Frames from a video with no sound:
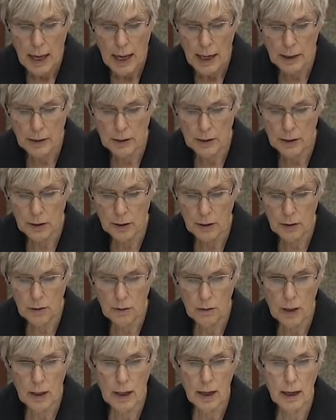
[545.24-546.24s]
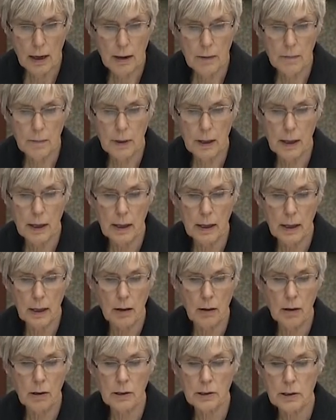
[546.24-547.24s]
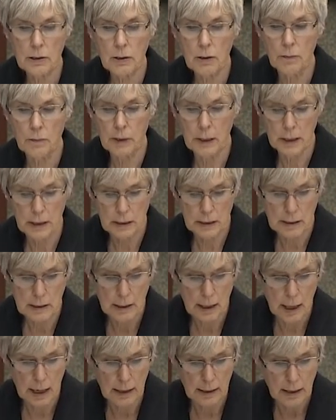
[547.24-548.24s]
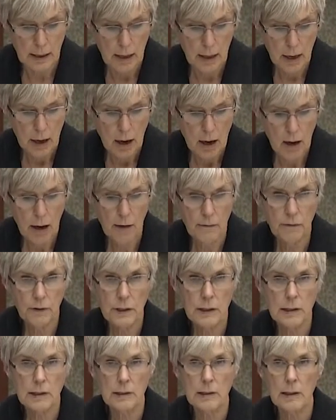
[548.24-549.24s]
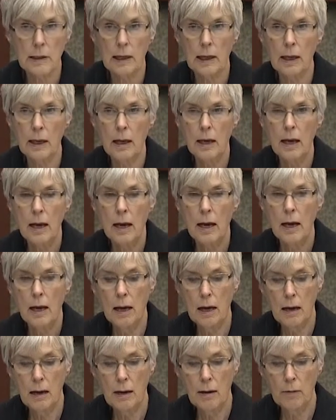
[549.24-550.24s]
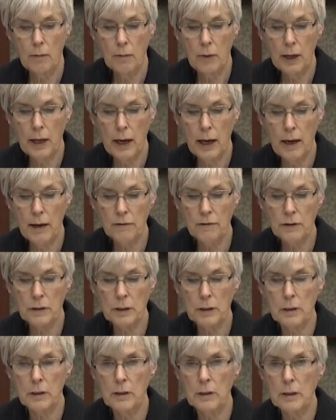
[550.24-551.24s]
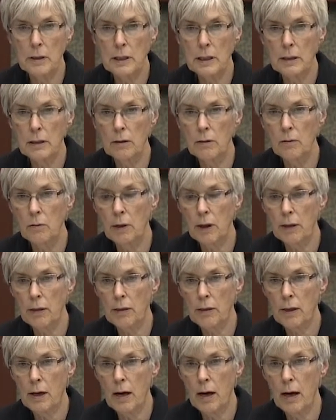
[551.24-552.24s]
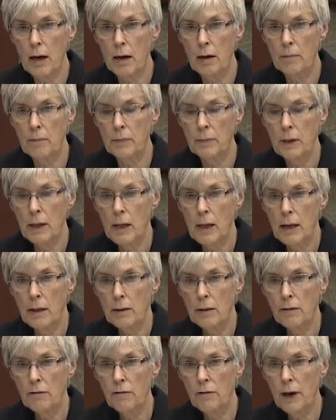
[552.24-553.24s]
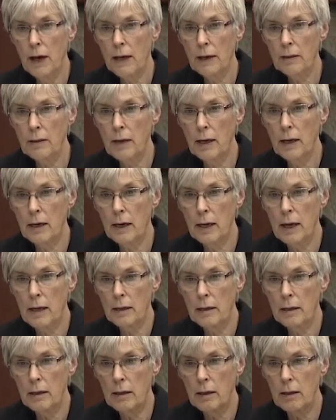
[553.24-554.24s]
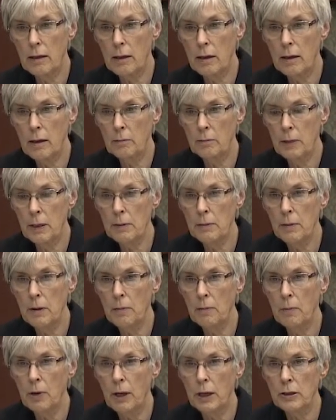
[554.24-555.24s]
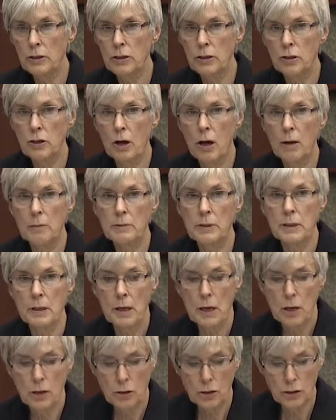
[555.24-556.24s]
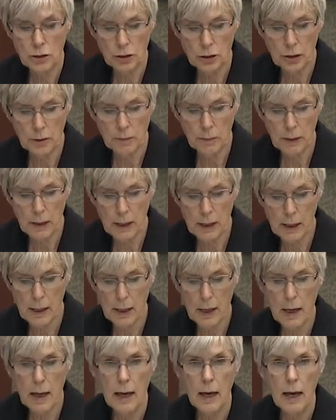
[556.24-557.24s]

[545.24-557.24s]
And so it also means that obviously we have to deal with the fact that minimum wage jobs should be